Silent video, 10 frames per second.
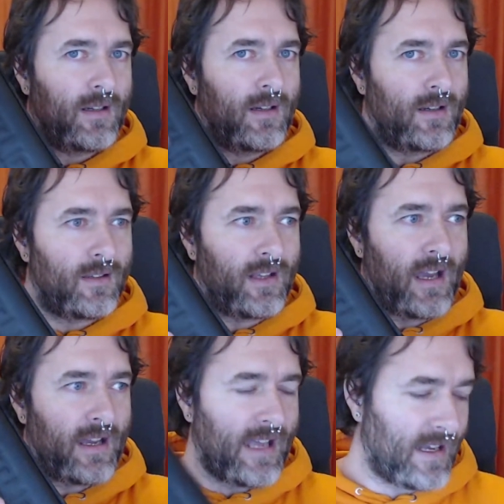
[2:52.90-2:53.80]
you get
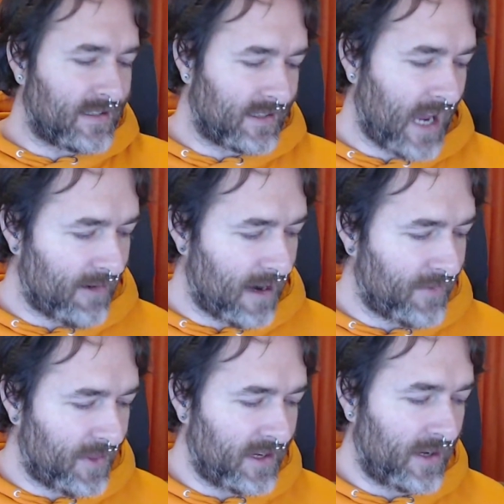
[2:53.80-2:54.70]
a case to carry
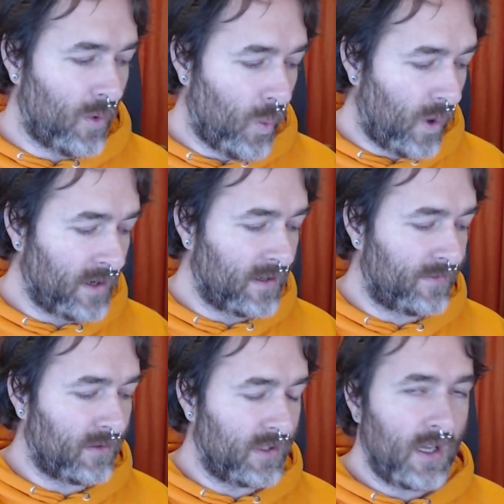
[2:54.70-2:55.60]
everything in.
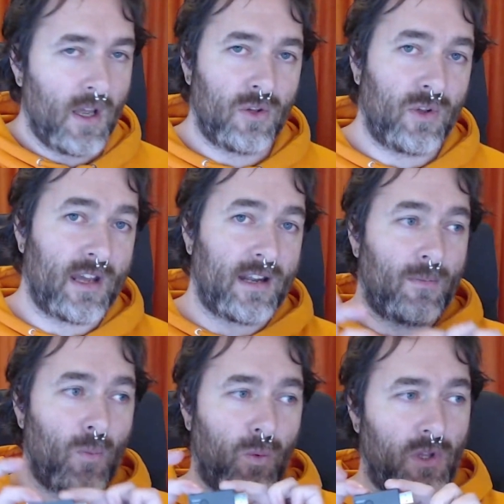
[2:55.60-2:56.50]
Wonderful. You get a
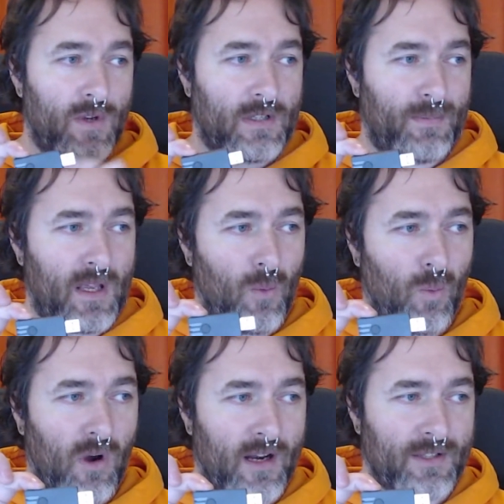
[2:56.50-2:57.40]
USB
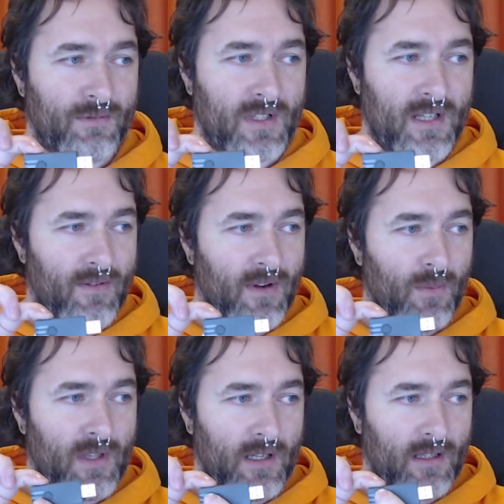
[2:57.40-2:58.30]
wireless receiver with
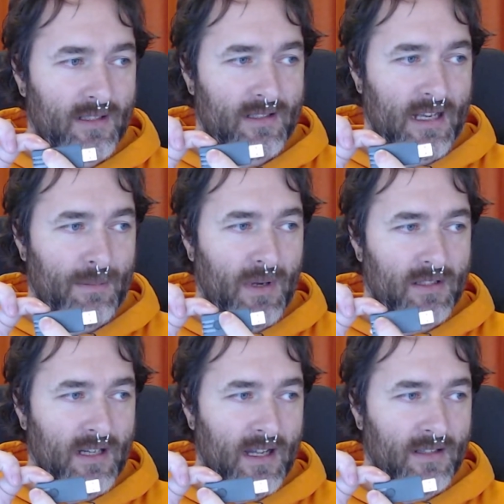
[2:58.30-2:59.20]
a little sync
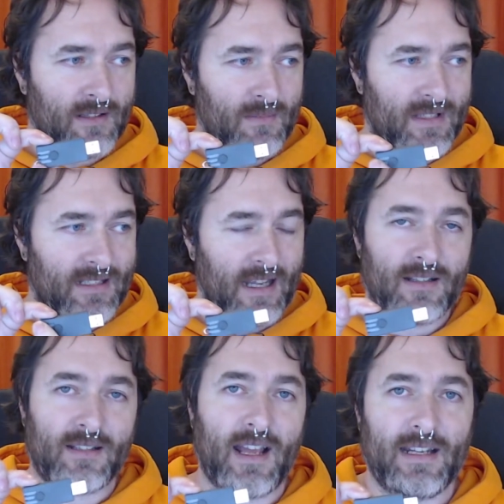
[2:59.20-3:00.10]
button and some
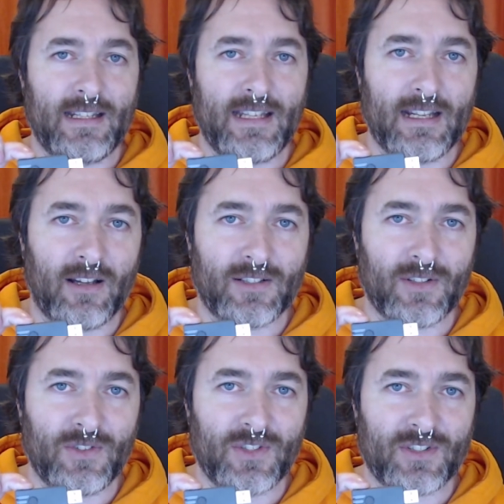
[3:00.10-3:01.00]
status LED lights
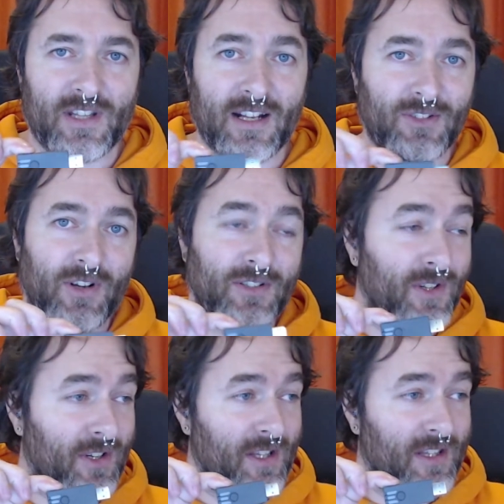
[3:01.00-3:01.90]
on just there. Sorry, I was
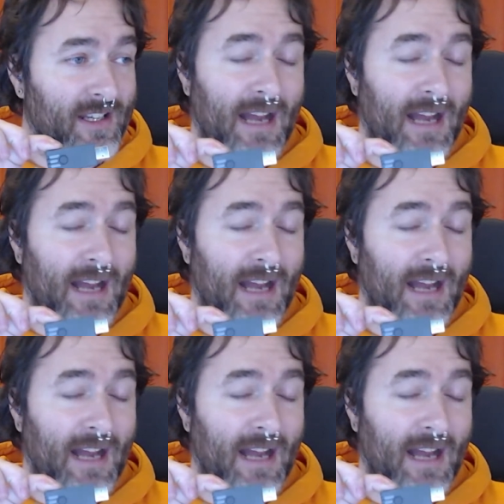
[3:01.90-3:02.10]
looking at the camera